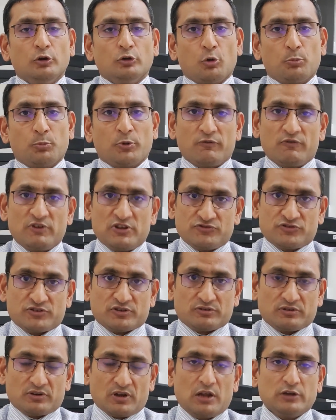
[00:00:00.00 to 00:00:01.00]
Now
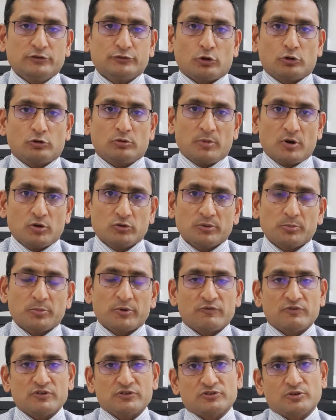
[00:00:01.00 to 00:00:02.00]
prevention, I'll talk about the
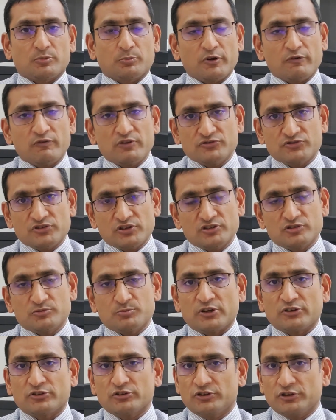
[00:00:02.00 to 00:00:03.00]
prevention. Prevention is
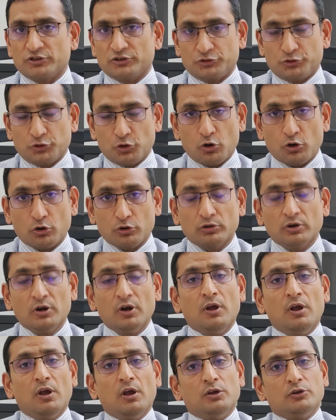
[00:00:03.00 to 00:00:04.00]
better than cure.
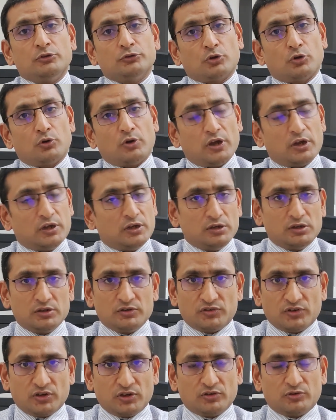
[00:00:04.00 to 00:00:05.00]
So any
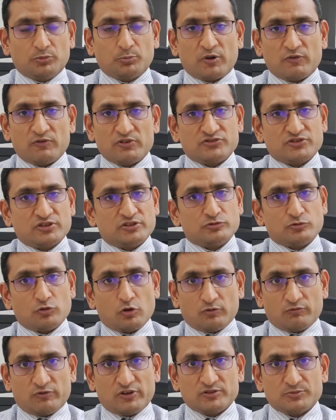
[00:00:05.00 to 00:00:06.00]
disease, prevention is
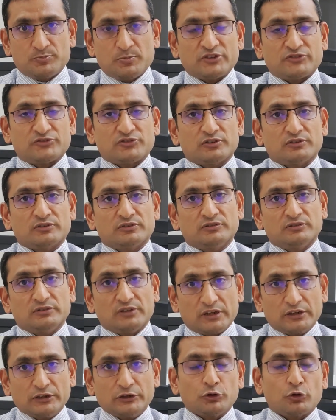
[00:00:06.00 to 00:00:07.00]
always better
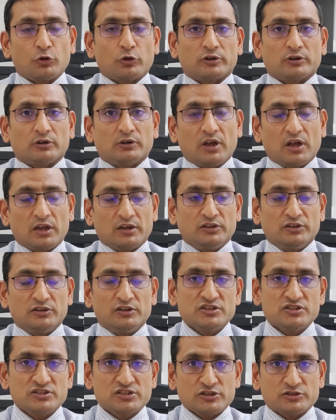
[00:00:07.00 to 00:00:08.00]
than curing. And in
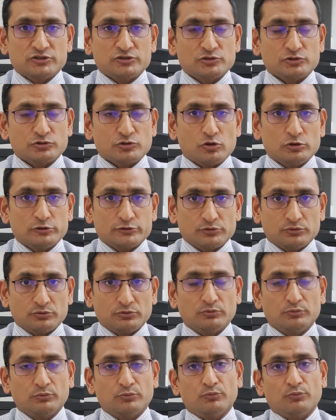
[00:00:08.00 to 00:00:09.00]
these cases
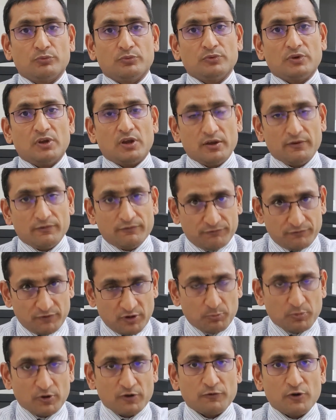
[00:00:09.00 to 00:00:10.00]
also, if
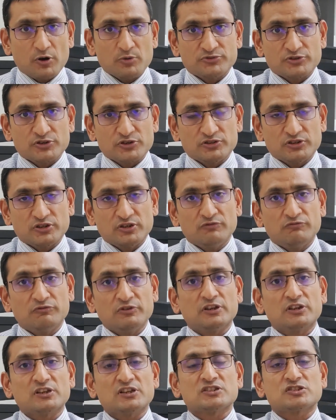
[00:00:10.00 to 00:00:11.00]
we perform surgery,
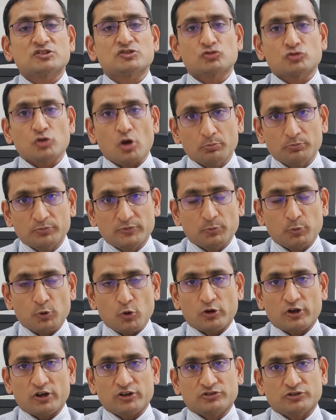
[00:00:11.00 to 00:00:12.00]
we can stop the
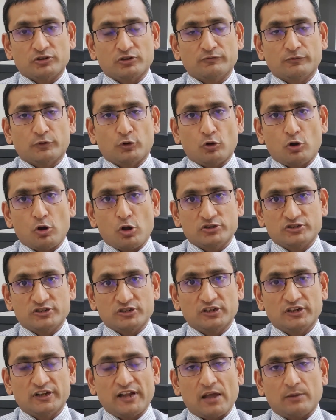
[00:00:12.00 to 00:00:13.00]
progression of
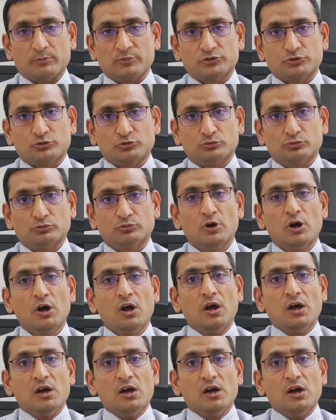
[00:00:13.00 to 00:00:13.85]
neurological damage to